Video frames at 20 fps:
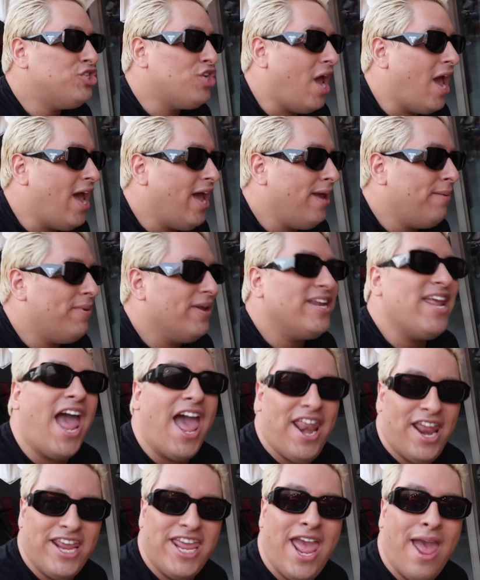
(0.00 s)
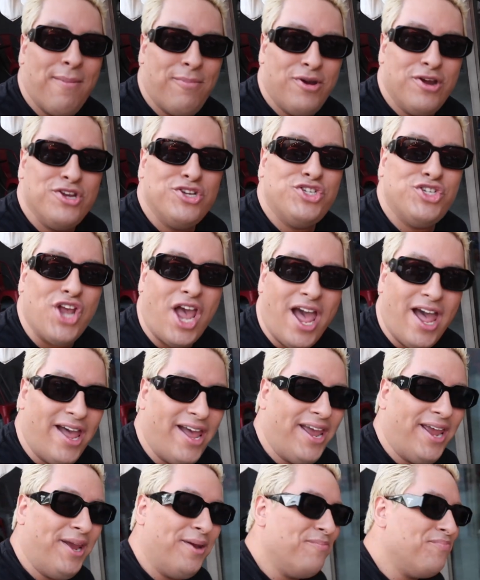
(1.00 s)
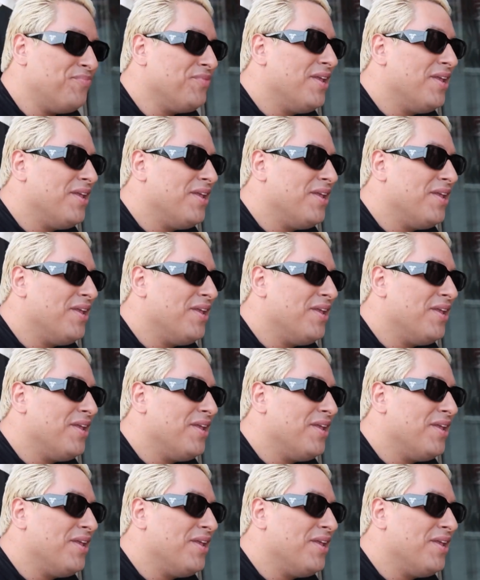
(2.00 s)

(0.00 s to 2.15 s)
shy, but kind of camera shy.